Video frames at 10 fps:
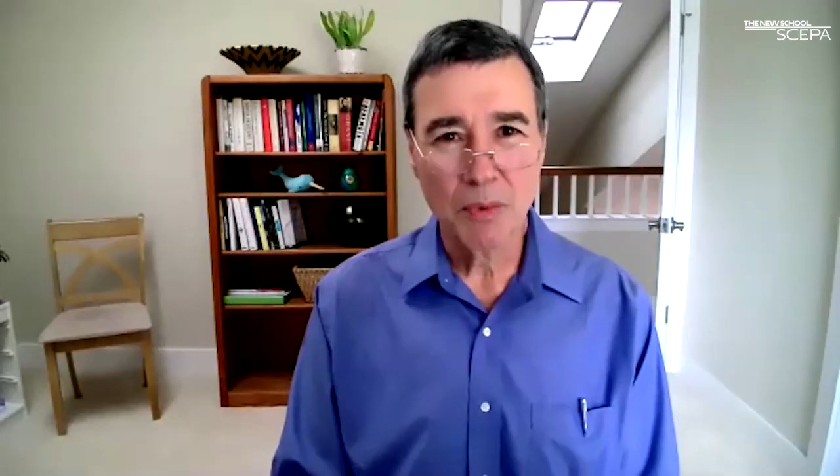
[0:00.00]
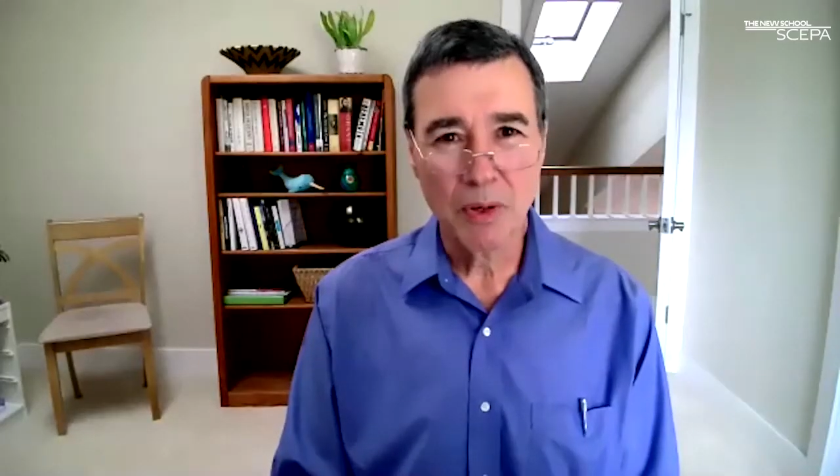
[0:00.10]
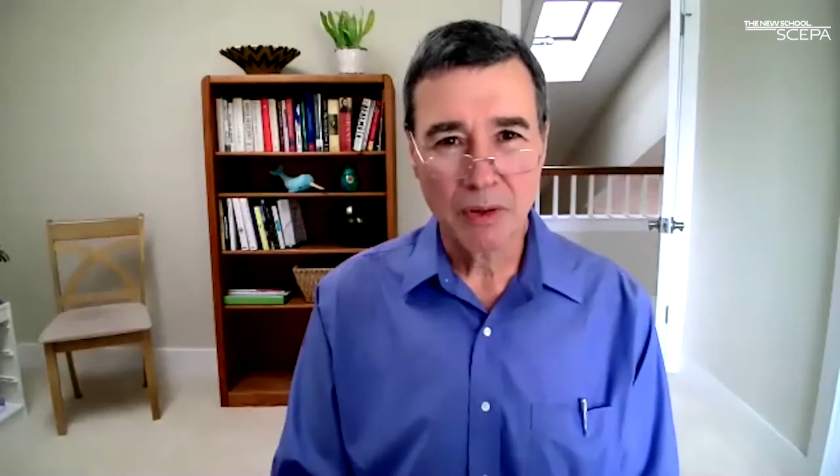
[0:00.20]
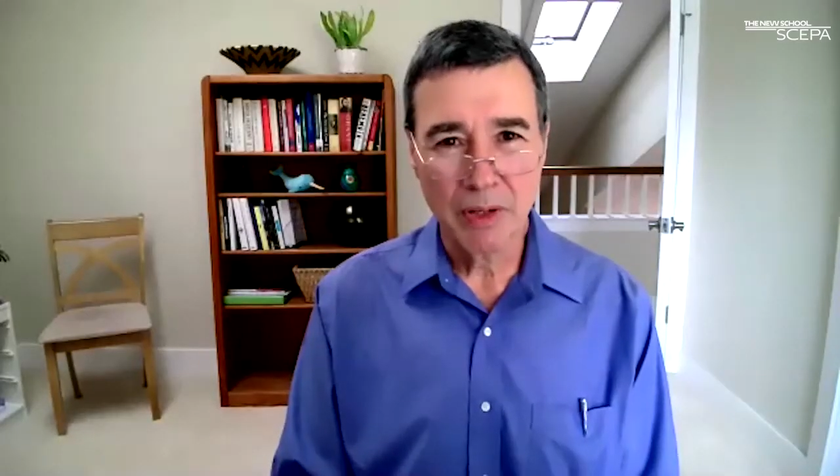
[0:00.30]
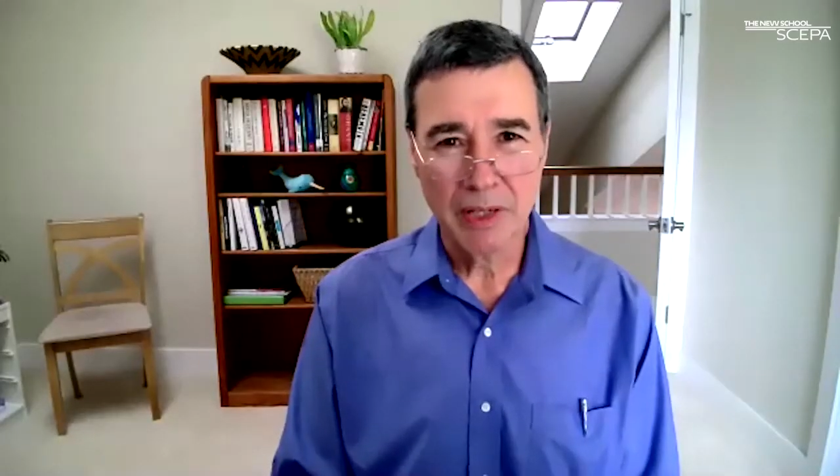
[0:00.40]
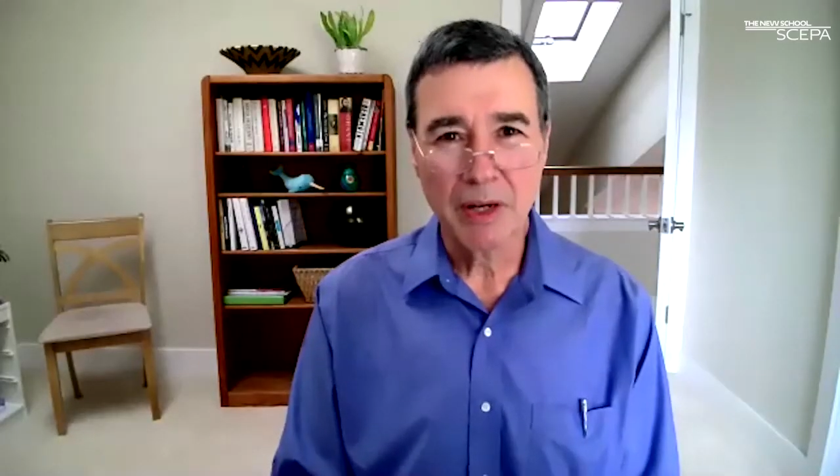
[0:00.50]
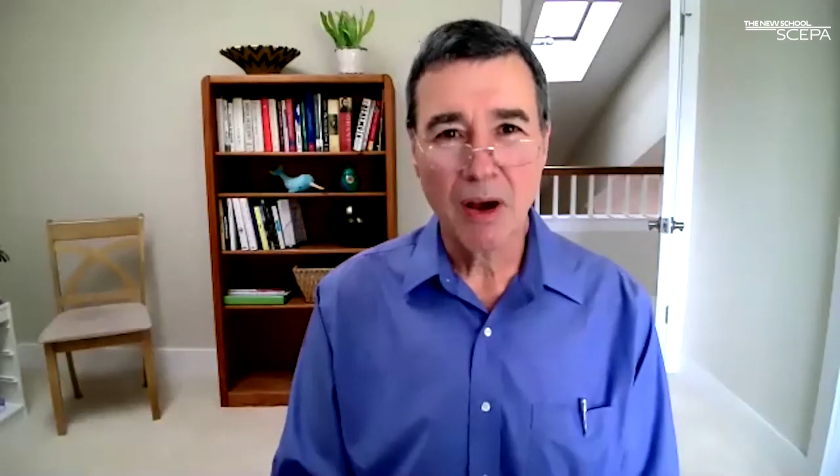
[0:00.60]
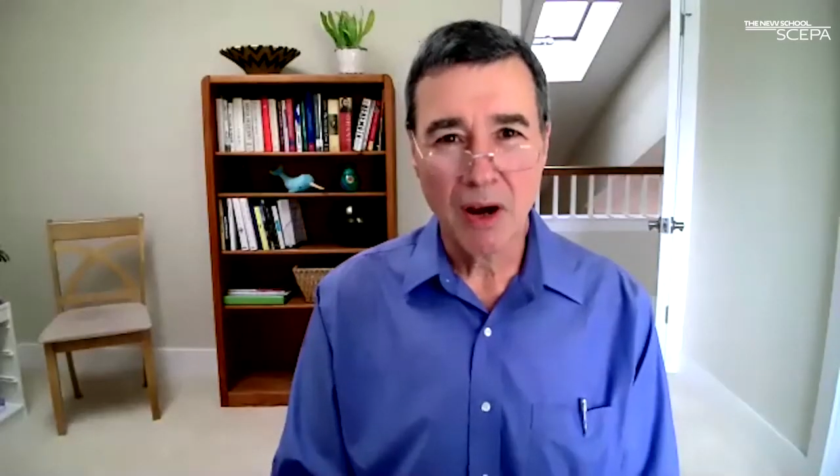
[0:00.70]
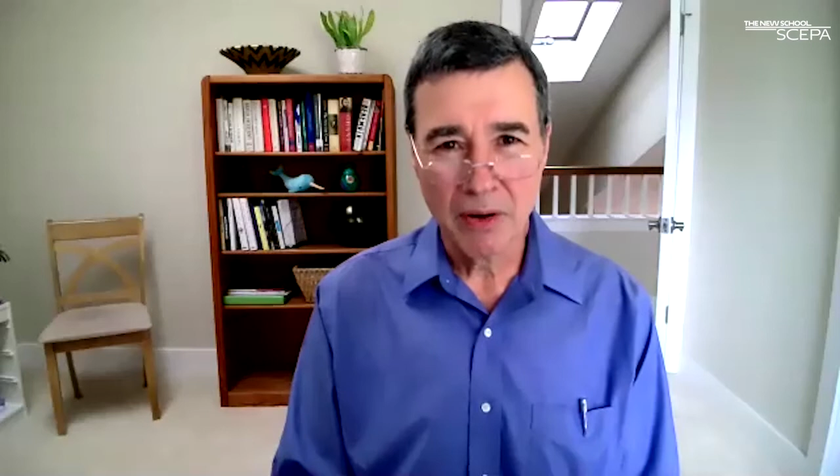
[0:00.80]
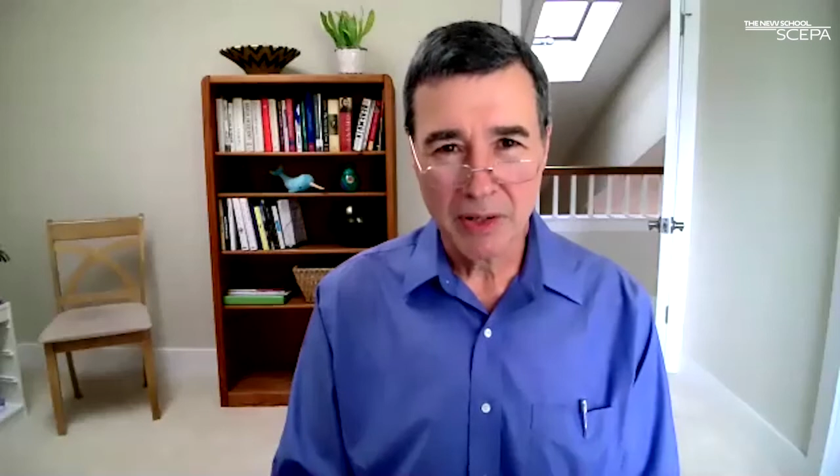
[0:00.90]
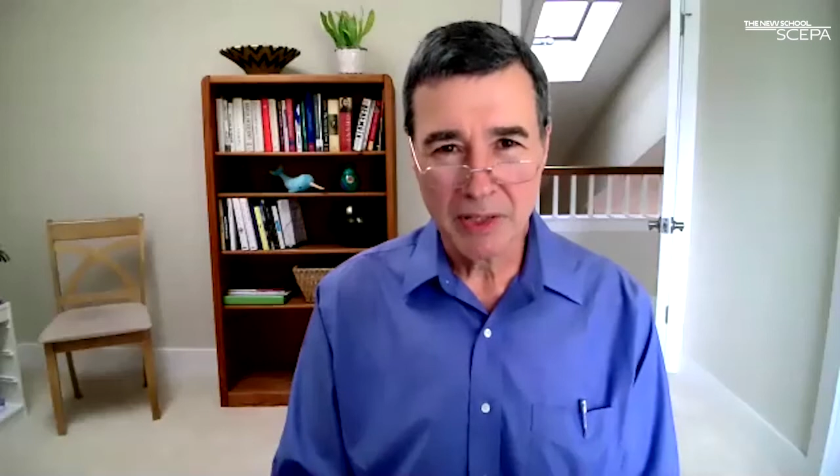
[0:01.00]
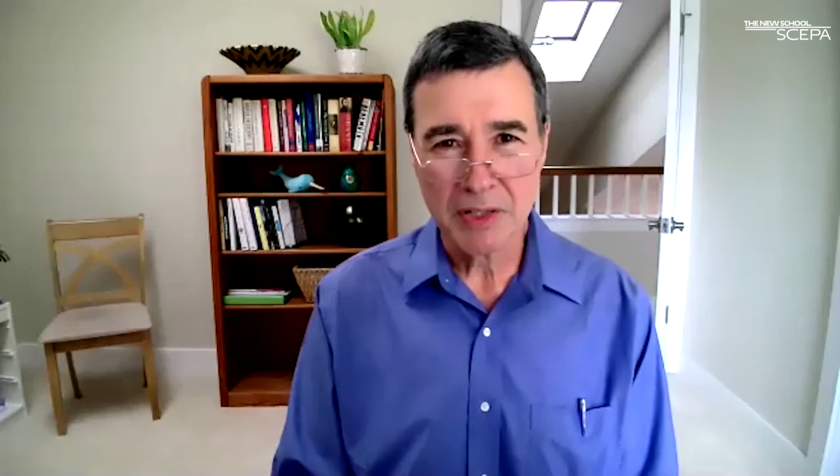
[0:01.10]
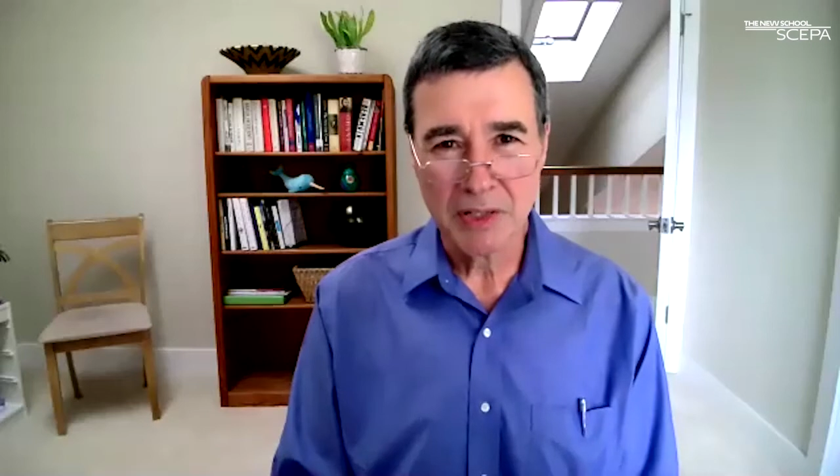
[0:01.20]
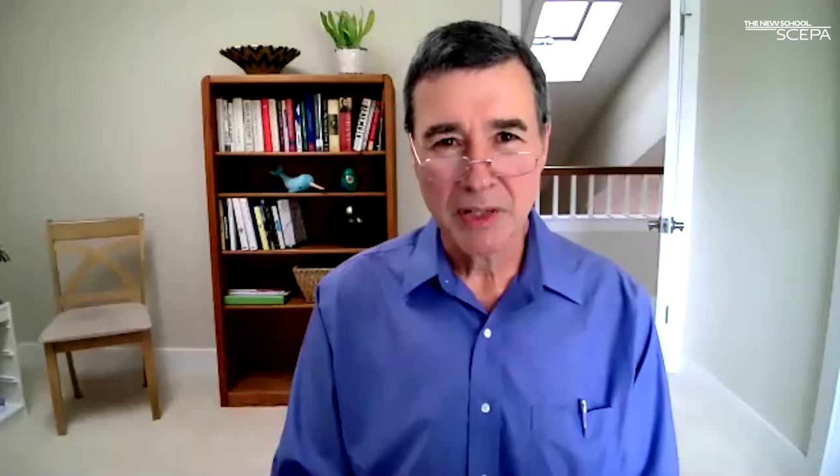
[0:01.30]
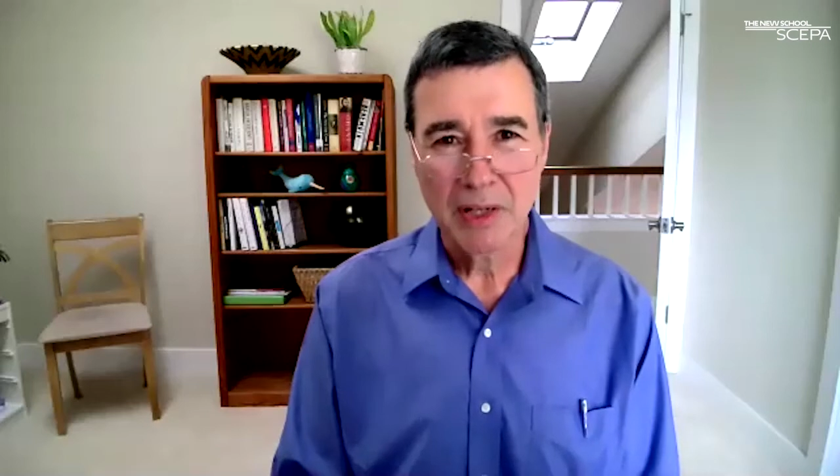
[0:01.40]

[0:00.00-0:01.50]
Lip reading: will hit hardest